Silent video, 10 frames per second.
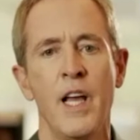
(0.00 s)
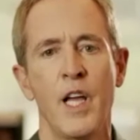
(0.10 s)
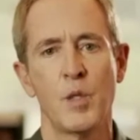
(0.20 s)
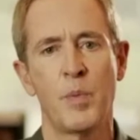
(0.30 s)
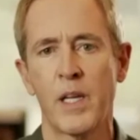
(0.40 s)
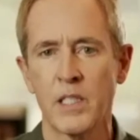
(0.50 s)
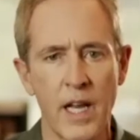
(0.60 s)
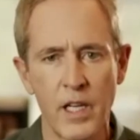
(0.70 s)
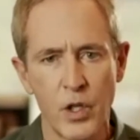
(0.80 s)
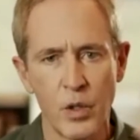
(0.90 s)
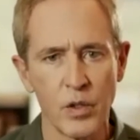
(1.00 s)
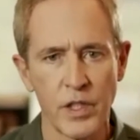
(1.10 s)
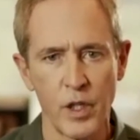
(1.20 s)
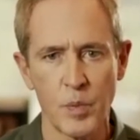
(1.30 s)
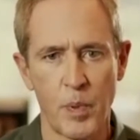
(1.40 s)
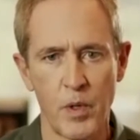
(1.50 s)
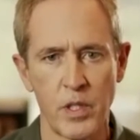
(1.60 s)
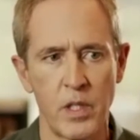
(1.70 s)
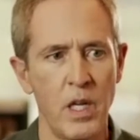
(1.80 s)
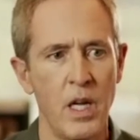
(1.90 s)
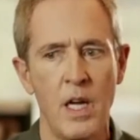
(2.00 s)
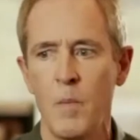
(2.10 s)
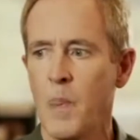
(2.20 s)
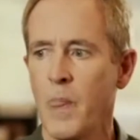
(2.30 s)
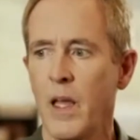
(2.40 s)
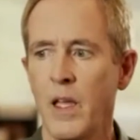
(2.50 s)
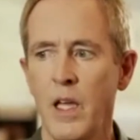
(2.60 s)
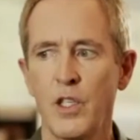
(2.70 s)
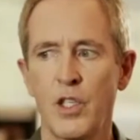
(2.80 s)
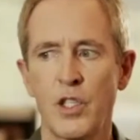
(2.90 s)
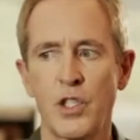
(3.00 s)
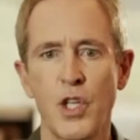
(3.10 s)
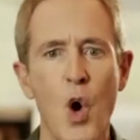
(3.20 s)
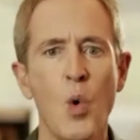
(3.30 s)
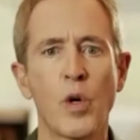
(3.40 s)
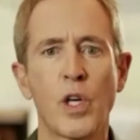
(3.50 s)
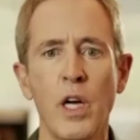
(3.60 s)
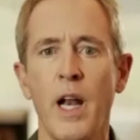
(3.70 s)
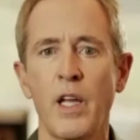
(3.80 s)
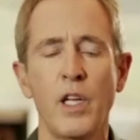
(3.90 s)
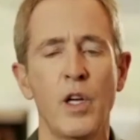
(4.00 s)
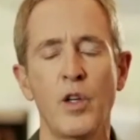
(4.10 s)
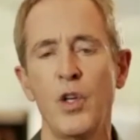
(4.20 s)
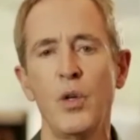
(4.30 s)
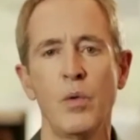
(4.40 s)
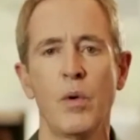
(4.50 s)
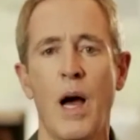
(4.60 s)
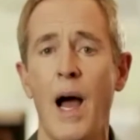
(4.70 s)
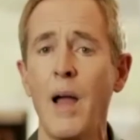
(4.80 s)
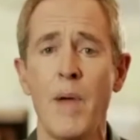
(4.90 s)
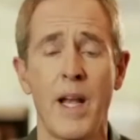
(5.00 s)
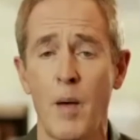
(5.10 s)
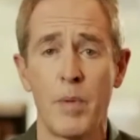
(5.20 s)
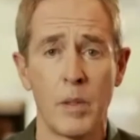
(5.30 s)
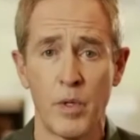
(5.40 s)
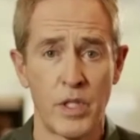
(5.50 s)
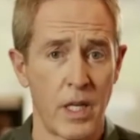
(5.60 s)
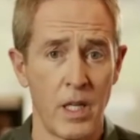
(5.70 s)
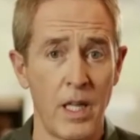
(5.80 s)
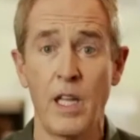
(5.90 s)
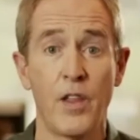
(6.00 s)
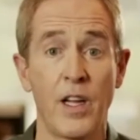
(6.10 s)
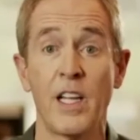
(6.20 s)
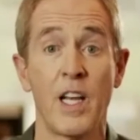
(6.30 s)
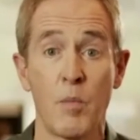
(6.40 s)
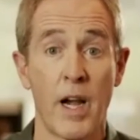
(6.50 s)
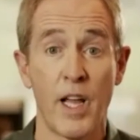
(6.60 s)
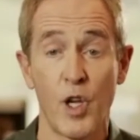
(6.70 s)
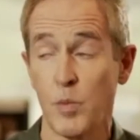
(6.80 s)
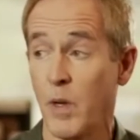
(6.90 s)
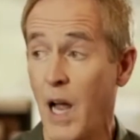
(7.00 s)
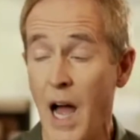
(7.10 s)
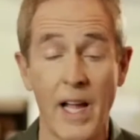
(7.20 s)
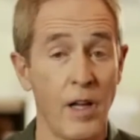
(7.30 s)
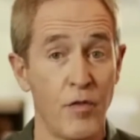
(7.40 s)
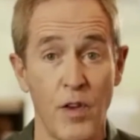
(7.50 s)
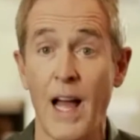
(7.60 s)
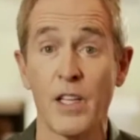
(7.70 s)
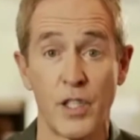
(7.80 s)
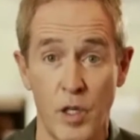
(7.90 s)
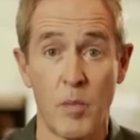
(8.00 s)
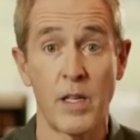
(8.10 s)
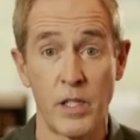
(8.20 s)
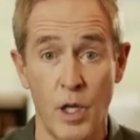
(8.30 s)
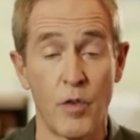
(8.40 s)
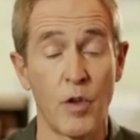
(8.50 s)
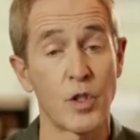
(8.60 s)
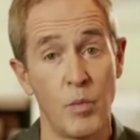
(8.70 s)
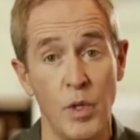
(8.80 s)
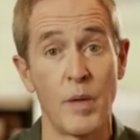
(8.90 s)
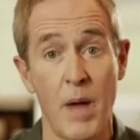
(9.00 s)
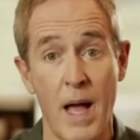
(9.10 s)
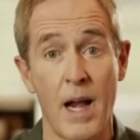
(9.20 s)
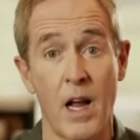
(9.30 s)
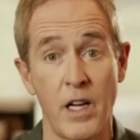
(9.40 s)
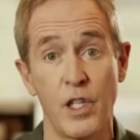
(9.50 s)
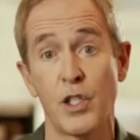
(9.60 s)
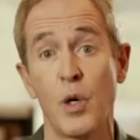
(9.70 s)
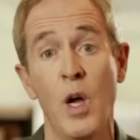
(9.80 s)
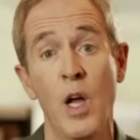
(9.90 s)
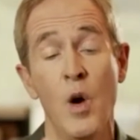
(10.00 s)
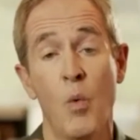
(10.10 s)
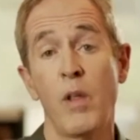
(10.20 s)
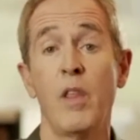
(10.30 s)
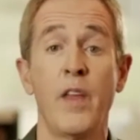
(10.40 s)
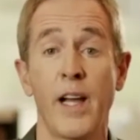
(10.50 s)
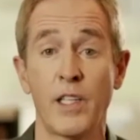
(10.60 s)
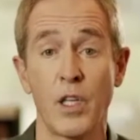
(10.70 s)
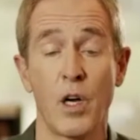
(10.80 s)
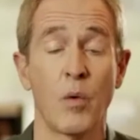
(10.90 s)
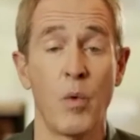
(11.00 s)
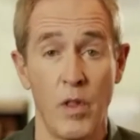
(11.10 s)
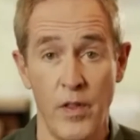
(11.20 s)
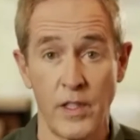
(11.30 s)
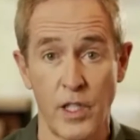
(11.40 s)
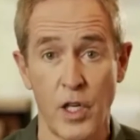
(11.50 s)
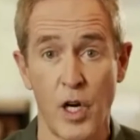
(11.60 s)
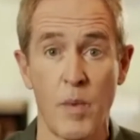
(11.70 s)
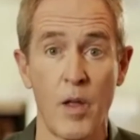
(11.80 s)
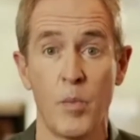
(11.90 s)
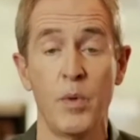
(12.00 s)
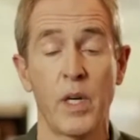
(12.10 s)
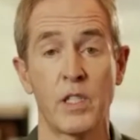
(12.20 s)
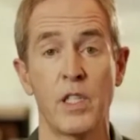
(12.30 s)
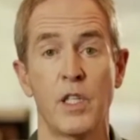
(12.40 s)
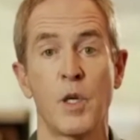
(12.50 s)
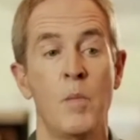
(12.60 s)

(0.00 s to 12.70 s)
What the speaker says: is because that internal salesperson is so good. I may not be able to sell anything to anybody else, but I can flat sell myself on some really bad ideas. So one of the things I talk about in the book is this: